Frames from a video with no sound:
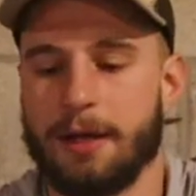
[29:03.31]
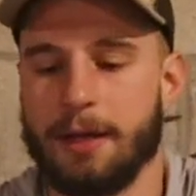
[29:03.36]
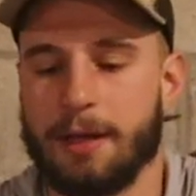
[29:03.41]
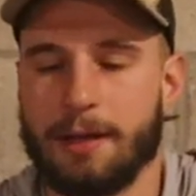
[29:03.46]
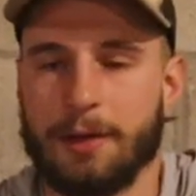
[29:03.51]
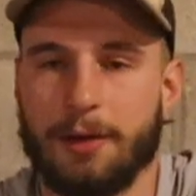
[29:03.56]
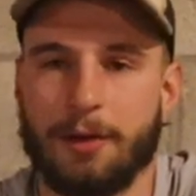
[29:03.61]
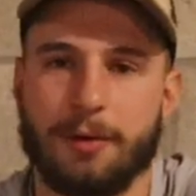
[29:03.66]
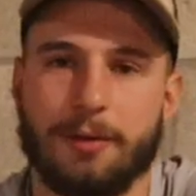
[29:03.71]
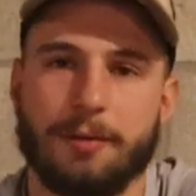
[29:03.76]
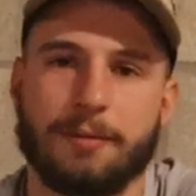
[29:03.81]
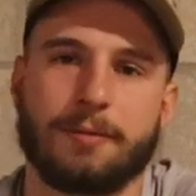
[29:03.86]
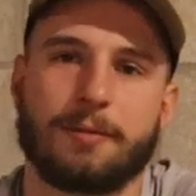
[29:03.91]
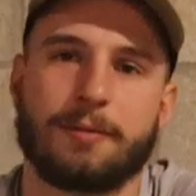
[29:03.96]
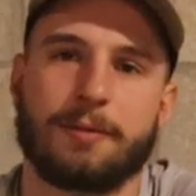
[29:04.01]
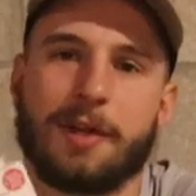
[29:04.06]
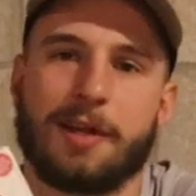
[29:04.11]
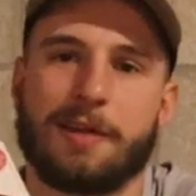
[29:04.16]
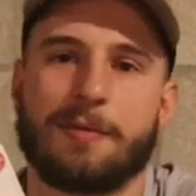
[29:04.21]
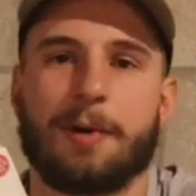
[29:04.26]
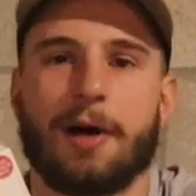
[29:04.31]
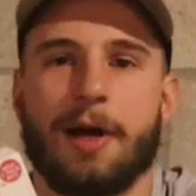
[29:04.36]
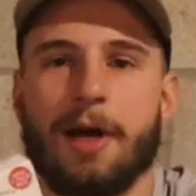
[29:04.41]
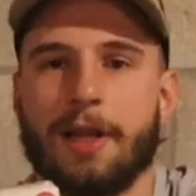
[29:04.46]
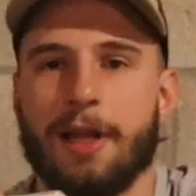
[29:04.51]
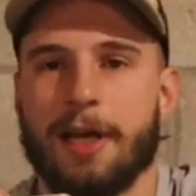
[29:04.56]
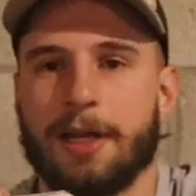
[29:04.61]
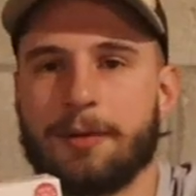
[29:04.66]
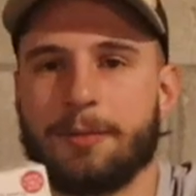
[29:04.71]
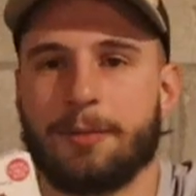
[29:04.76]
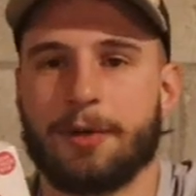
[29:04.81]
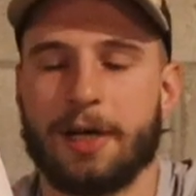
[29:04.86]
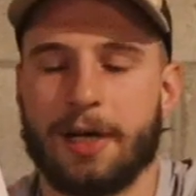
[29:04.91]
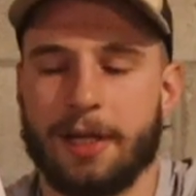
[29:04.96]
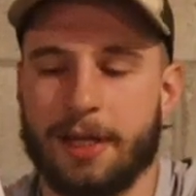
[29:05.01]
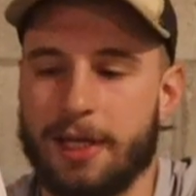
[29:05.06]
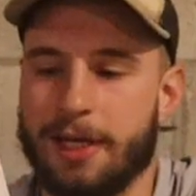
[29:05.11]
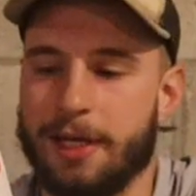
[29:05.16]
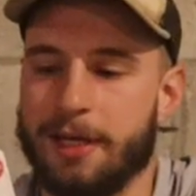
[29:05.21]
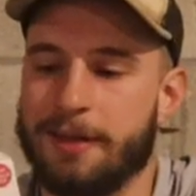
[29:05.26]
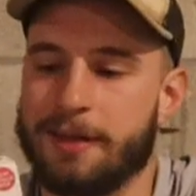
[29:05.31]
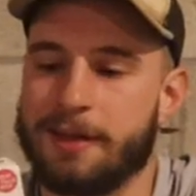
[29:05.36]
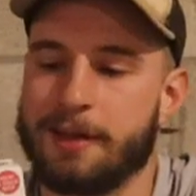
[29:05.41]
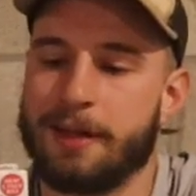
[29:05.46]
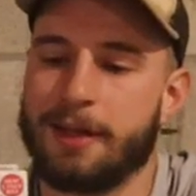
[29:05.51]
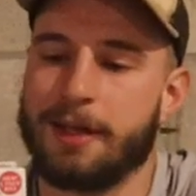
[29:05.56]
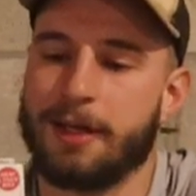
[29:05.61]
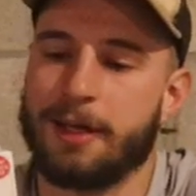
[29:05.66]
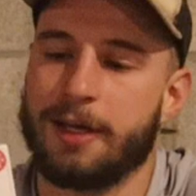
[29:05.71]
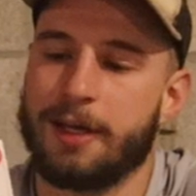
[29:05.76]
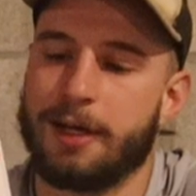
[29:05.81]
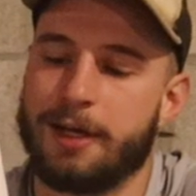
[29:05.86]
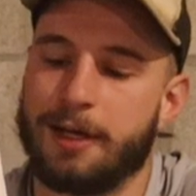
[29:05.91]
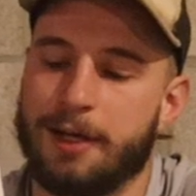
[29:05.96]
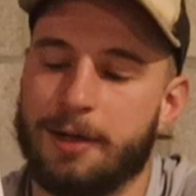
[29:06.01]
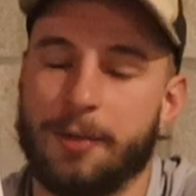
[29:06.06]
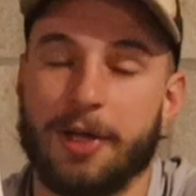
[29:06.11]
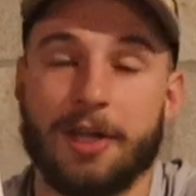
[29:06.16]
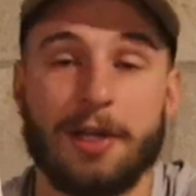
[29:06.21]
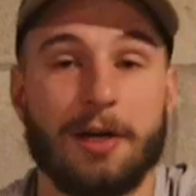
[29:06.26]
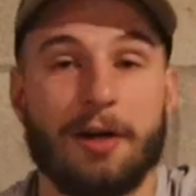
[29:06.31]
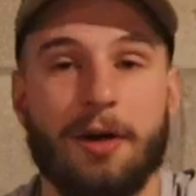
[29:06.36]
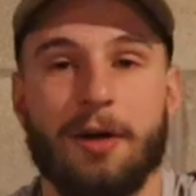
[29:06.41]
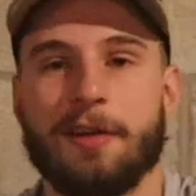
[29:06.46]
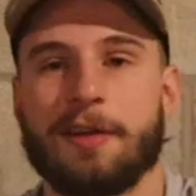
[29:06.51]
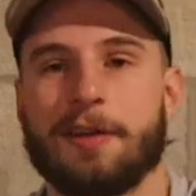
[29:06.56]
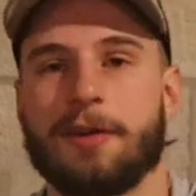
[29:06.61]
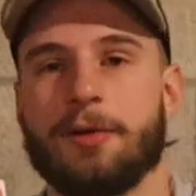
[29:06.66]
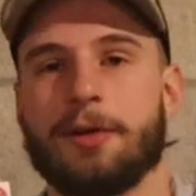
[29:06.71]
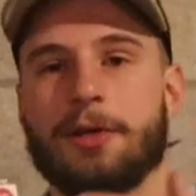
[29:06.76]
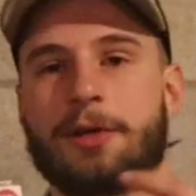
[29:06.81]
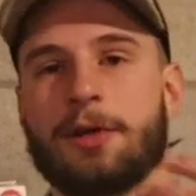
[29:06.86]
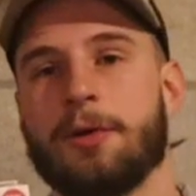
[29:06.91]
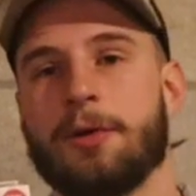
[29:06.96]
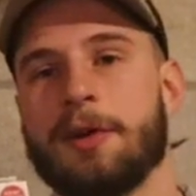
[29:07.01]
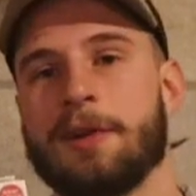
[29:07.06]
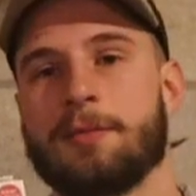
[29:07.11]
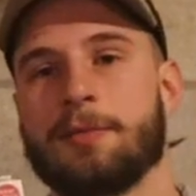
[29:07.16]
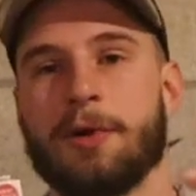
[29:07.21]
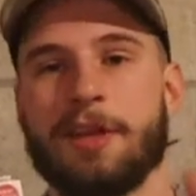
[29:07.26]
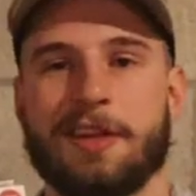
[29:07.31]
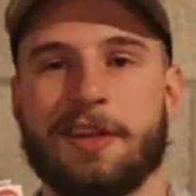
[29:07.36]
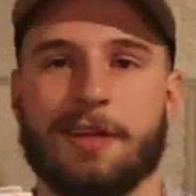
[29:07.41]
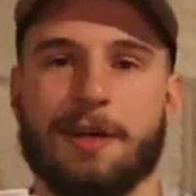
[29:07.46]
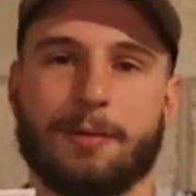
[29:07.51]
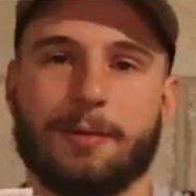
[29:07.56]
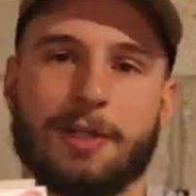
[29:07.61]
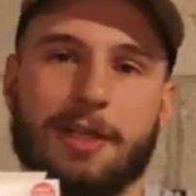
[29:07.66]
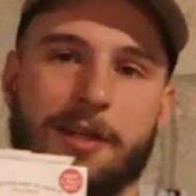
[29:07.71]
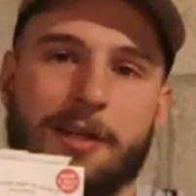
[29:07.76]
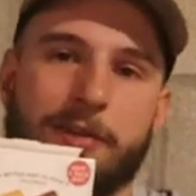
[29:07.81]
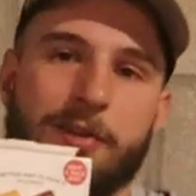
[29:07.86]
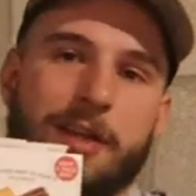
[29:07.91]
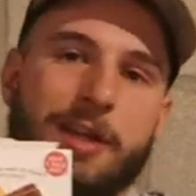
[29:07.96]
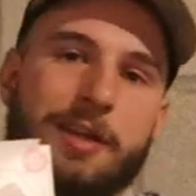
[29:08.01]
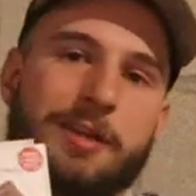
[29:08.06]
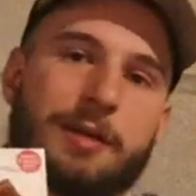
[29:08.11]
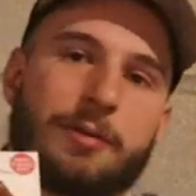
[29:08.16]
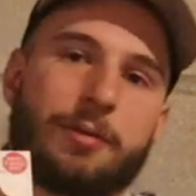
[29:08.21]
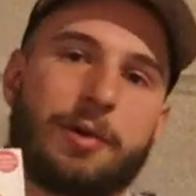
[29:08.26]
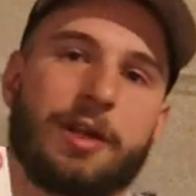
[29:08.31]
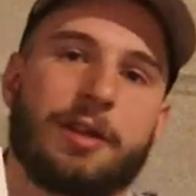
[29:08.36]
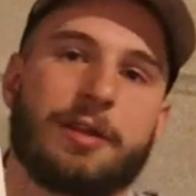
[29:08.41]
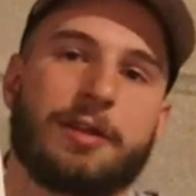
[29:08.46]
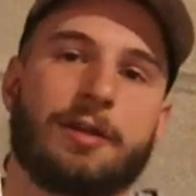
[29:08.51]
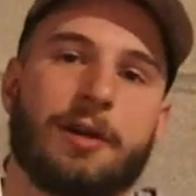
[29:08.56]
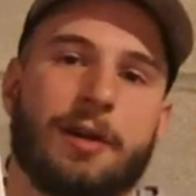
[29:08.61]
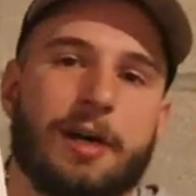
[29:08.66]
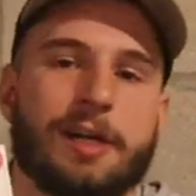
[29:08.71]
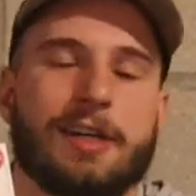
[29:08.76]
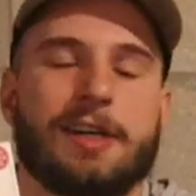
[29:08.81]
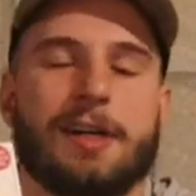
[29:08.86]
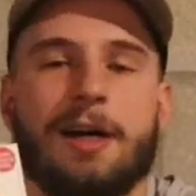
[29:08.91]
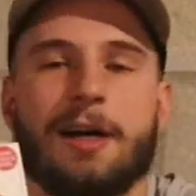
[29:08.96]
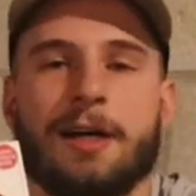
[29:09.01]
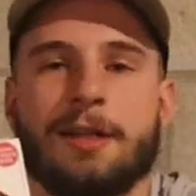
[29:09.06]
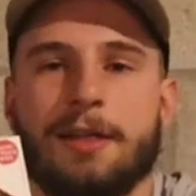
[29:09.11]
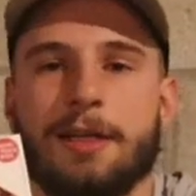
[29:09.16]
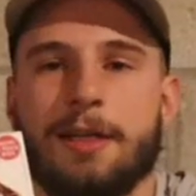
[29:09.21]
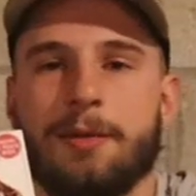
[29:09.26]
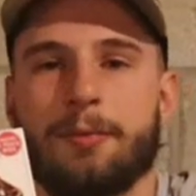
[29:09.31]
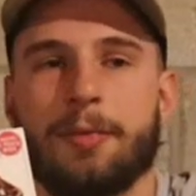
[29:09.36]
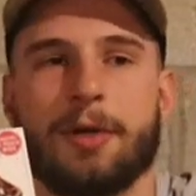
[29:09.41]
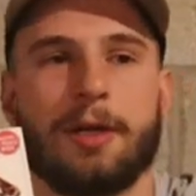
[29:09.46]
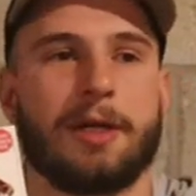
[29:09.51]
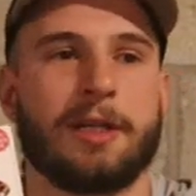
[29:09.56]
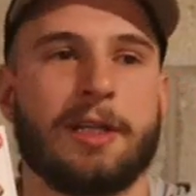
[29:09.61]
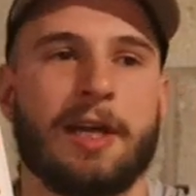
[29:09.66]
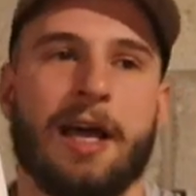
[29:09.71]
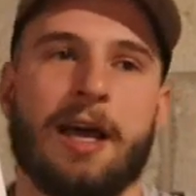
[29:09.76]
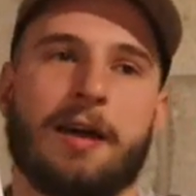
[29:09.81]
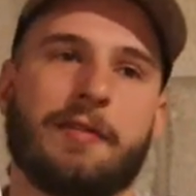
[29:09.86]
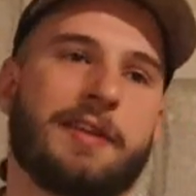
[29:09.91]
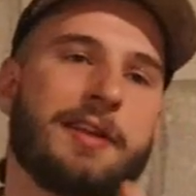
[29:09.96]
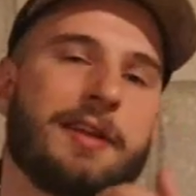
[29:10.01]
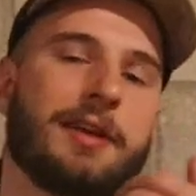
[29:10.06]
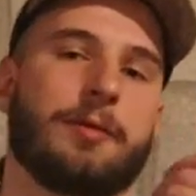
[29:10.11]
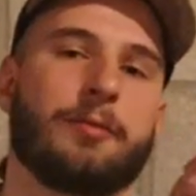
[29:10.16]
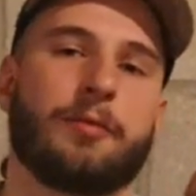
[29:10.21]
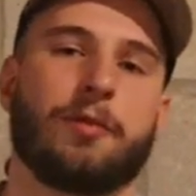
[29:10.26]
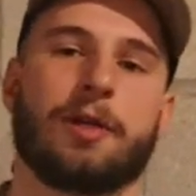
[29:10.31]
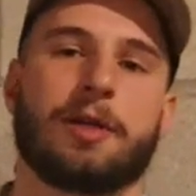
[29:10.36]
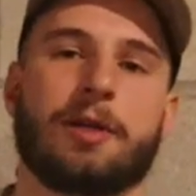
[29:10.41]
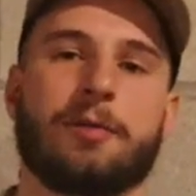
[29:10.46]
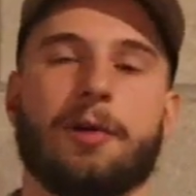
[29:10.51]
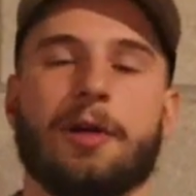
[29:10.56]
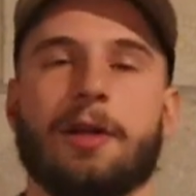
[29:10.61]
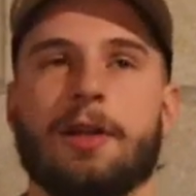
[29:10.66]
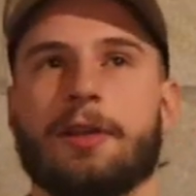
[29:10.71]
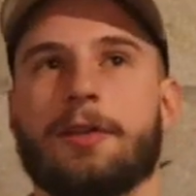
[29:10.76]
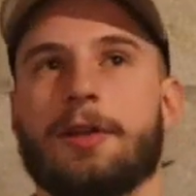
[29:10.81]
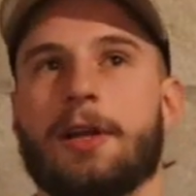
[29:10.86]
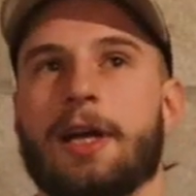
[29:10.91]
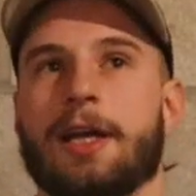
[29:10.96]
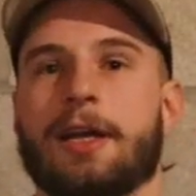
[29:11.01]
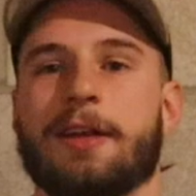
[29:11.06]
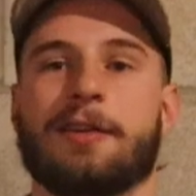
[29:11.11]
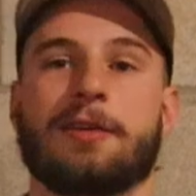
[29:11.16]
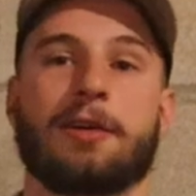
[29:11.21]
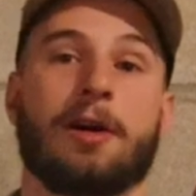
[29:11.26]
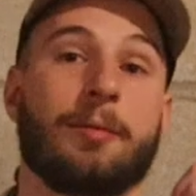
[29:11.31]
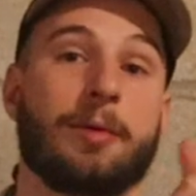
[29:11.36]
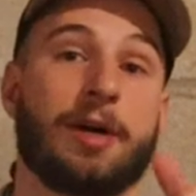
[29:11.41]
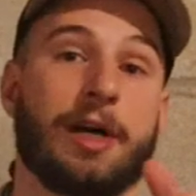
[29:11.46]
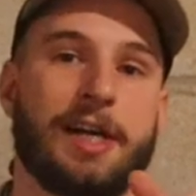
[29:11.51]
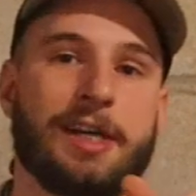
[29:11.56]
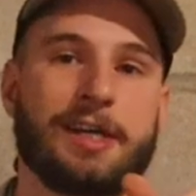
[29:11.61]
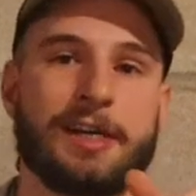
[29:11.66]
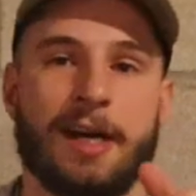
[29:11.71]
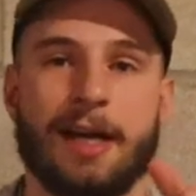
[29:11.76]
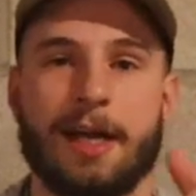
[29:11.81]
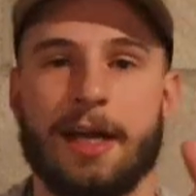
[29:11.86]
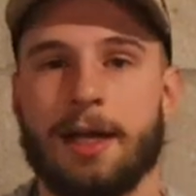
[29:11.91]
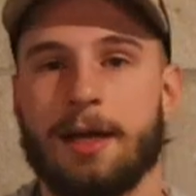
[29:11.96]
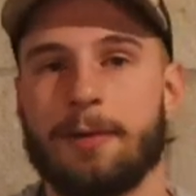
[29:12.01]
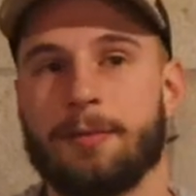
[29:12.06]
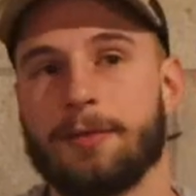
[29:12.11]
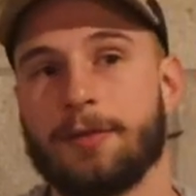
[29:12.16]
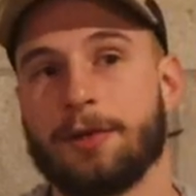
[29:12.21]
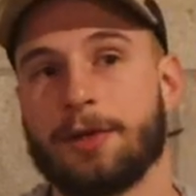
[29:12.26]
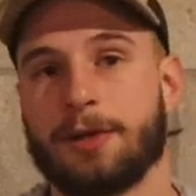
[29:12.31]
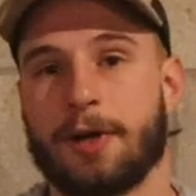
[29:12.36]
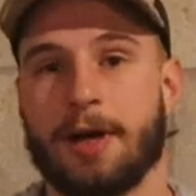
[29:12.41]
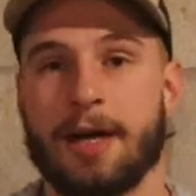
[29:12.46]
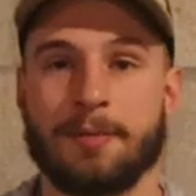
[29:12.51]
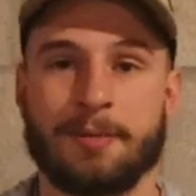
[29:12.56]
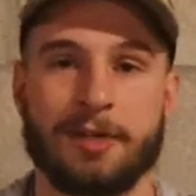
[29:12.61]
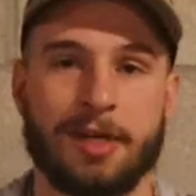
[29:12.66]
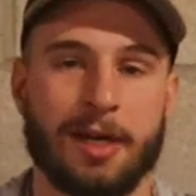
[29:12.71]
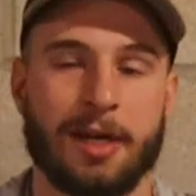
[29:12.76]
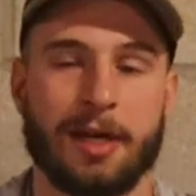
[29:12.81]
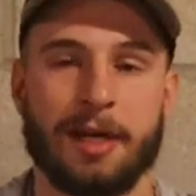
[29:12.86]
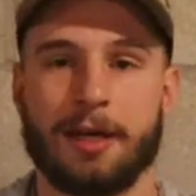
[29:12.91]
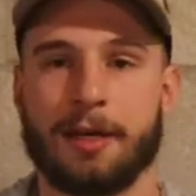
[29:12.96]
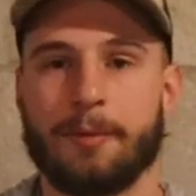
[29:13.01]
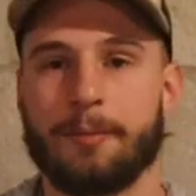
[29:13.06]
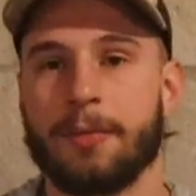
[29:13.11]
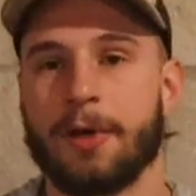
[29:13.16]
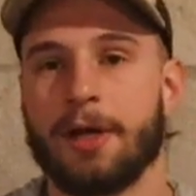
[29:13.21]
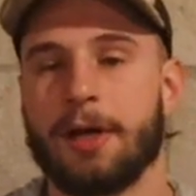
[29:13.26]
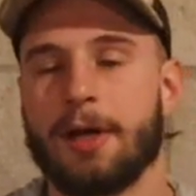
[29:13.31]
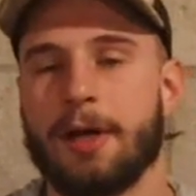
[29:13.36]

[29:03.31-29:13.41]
So that's why I like to bring these. And then also they're always with something. So these are with dark chocolate, but they have some where they're with like strawberry jam, grape jam,